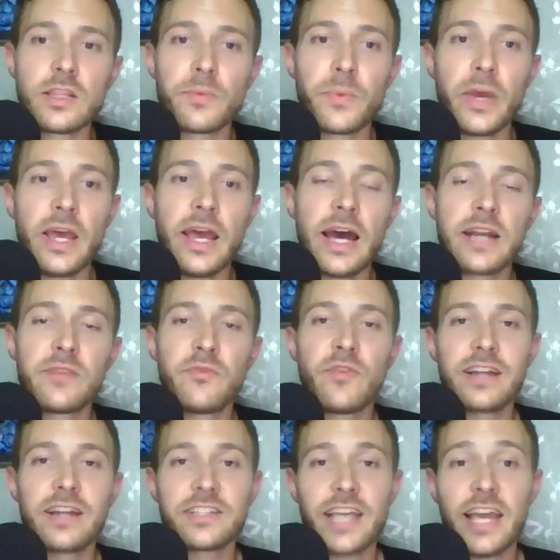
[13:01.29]
the pair had in
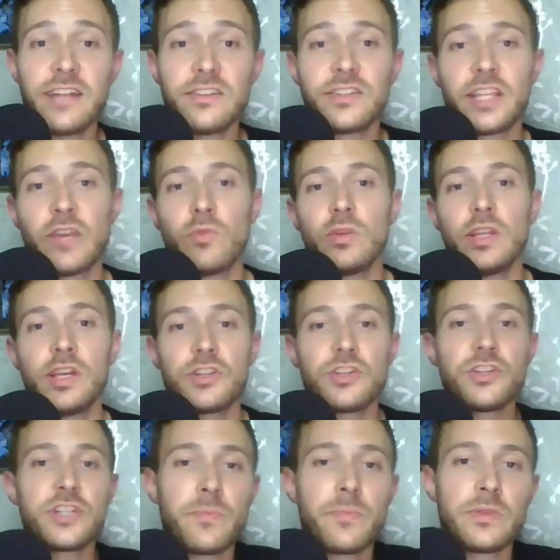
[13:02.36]
fact ended their
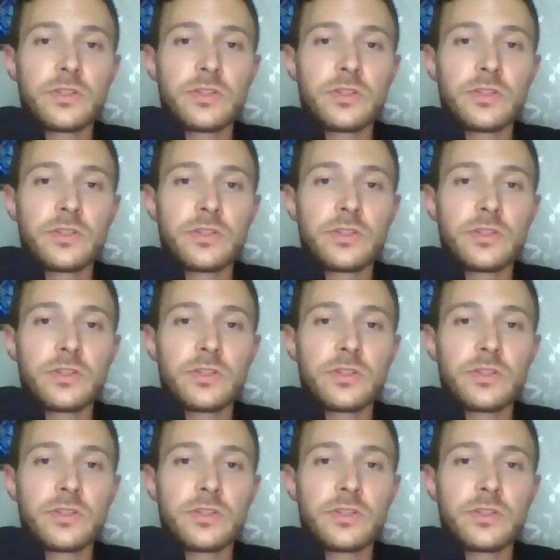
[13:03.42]
relationship in